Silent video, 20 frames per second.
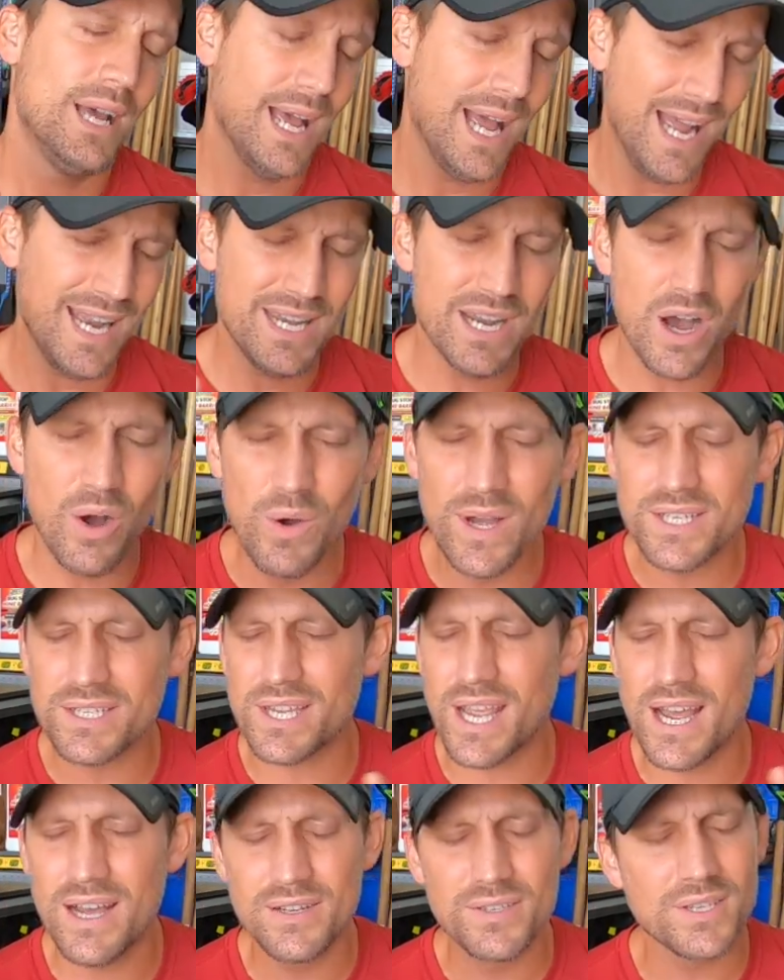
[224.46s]
I know it
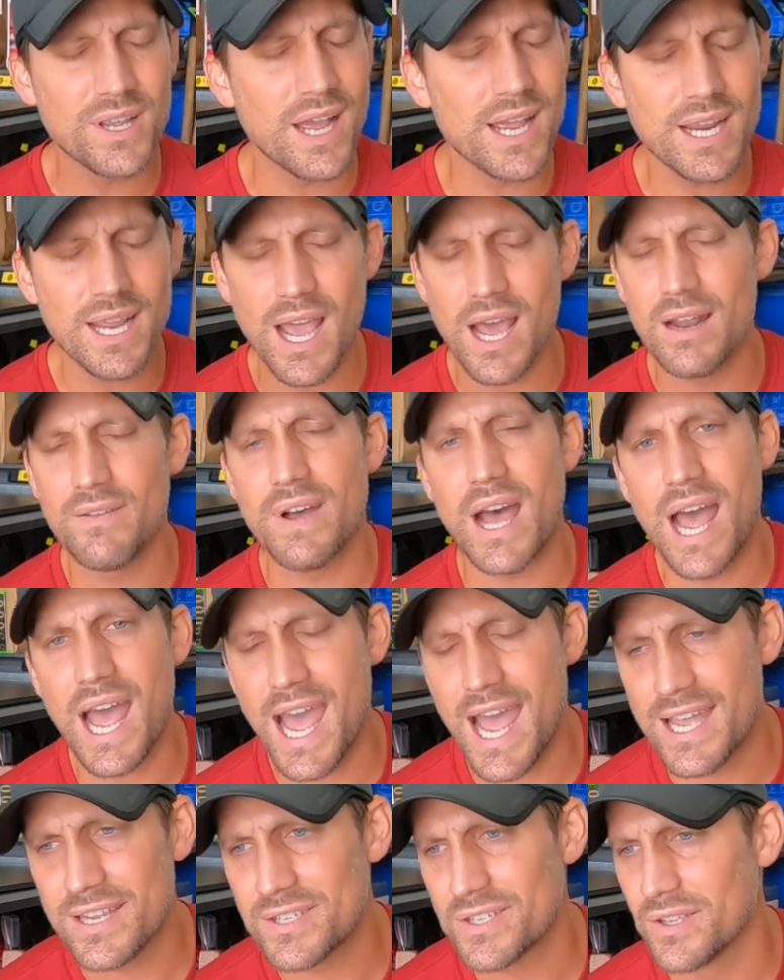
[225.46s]
sounds like kind of a
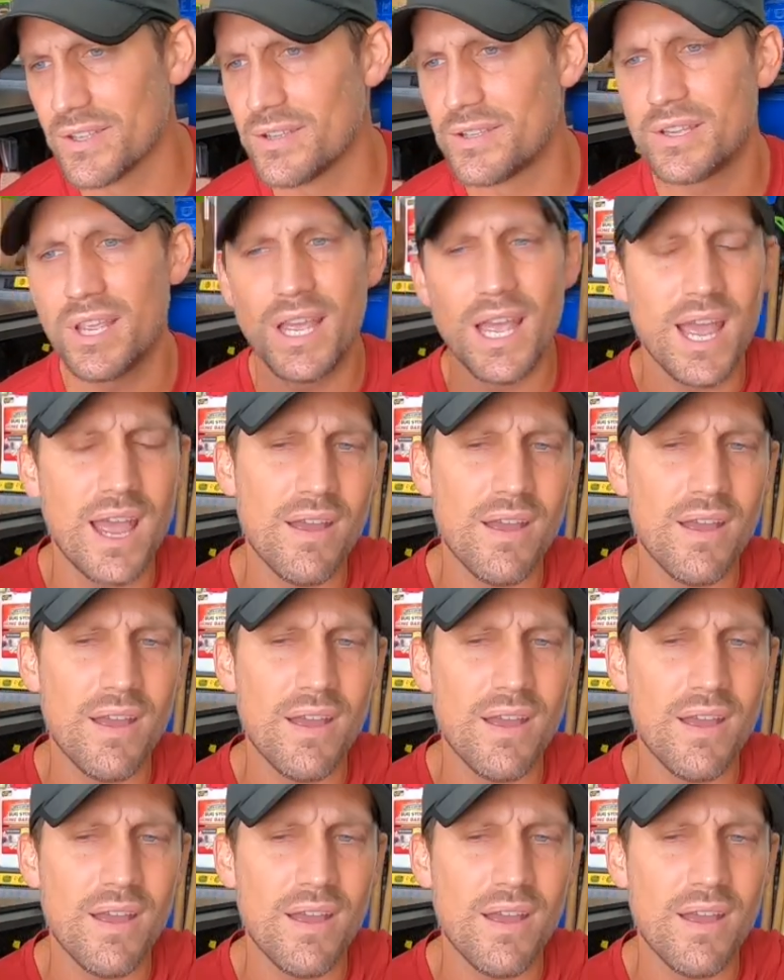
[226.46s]
hassle to